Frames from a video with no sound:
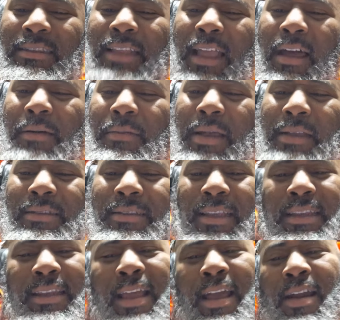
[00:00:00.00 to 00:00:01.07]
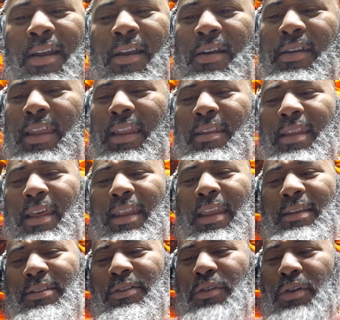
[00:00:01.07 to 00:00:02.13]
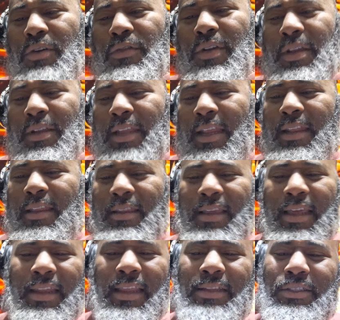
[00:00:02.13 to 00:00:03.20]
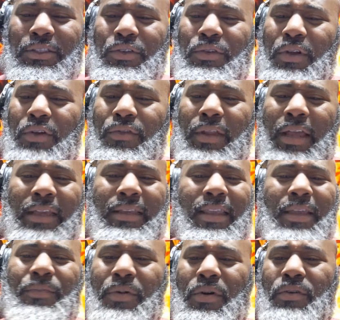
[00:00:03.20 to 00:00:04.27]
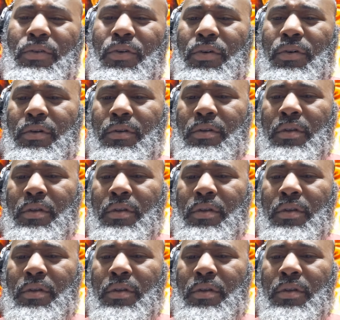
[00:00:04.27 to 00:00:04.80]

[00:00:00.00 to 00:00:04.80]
stop. I said, no, nah, they look like they shoot over there. They look like they shoot over there. I kept on going.